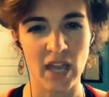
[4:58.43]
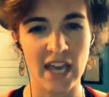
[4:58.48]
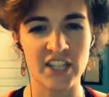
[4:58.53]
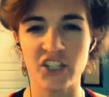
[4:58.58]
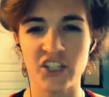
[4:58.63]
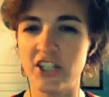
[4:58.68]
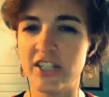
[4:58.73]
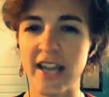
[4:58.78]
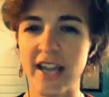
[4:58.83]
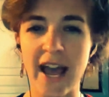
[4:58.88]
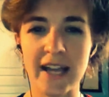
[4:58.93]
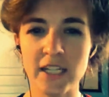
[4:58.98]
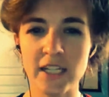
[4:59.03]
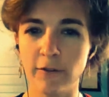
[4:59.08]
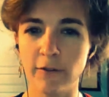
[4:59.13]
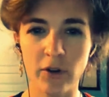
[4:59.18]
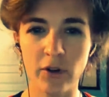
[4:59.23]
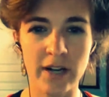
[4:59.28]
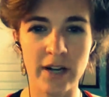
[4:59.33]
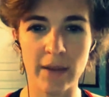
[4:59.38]
Just ask
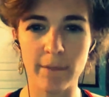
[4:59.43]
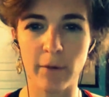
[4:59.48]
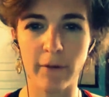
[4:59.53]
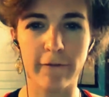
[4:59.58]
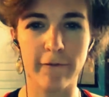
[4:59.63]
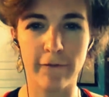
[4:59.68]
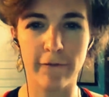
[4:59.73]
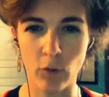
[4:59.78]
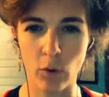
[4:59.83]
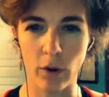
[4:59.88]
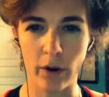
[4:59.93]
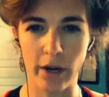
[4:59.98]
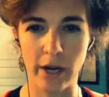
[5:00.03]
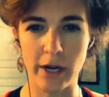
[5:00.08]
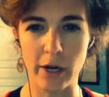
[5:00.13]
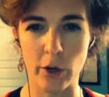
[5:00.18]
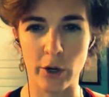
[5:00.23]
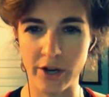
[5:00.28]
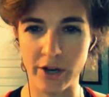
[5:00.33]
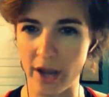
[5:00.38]
for a number
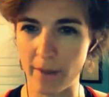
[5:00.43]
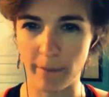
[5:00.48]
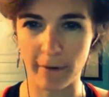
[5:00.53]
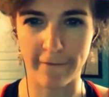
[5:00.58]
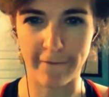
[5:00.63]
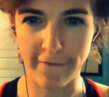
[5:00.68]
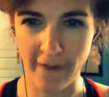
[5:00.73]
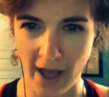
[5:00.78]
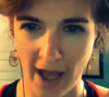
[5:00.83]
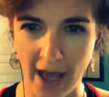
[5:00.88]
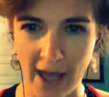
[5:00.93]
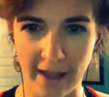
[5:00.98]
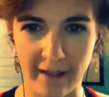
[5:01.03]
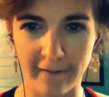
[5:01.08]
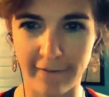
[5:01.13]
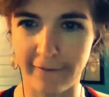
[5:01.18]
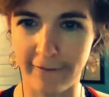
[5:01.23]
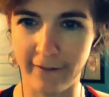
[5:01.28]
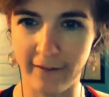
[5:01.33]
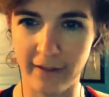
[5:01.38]
4 or number 5.
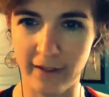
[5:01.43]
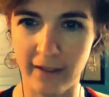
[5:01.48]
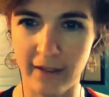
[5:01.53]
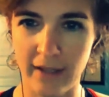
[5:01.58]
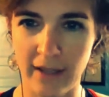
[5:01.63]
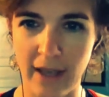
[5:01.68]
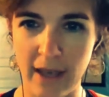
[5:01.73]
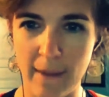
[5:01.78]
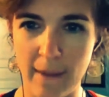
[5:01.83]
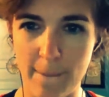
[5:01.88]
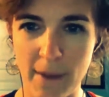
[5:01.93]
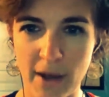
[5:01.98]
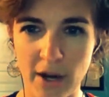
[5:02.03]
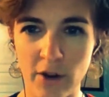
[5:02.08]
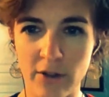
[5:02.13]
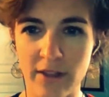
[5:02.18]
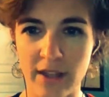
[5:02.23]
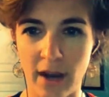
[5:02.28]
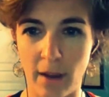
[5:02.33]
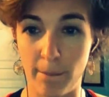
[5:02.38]
Better
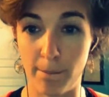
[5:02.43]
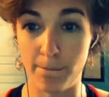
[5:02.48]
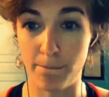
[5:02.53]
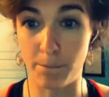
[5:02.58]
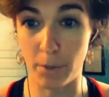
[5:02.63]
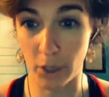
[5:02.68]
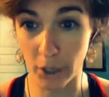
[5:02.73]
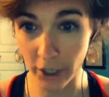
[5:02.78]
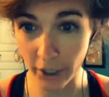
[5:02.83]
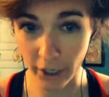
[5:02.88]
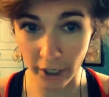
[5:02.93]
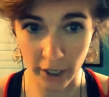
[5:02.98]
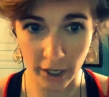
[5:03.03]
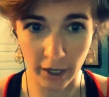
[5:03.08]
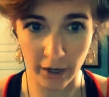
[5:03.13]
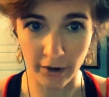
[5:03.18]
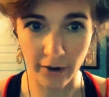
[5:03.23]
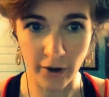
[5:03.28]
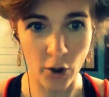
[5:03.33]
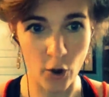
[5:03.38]
than a
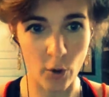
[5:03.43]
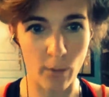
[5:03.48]
burger, no